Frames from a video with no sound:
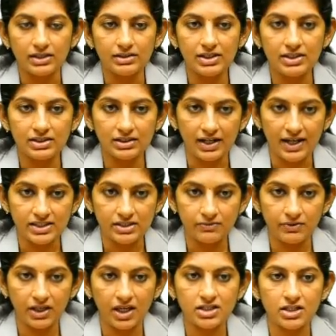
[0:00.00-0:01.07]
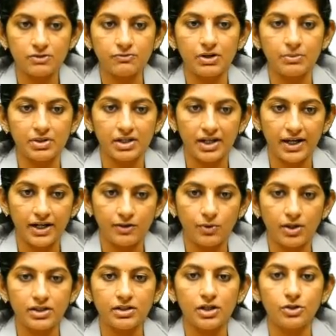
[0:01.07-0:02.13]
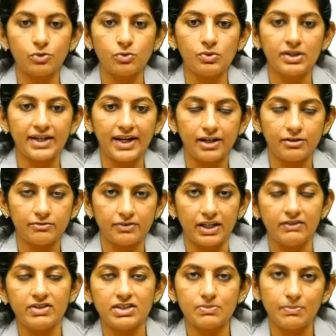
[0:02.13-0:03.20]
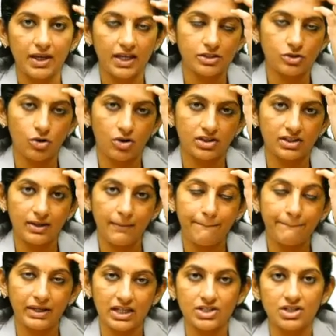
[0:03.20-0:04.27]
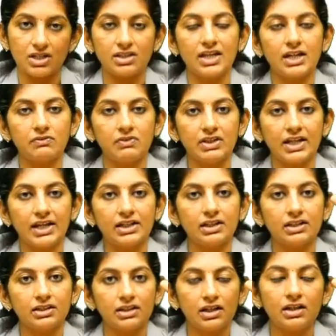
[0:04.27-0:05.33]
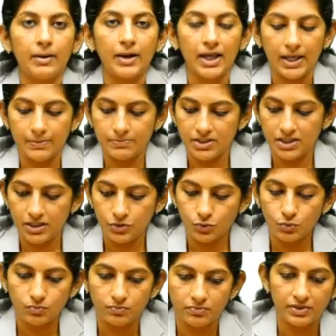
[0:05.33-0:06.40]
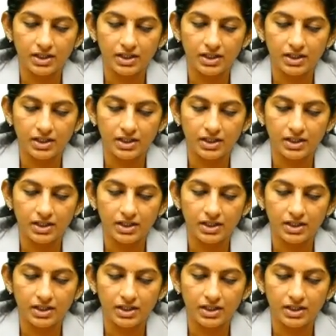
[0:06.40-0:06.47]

This classification from grade one to grade five is based on the picture that we get in the M C U,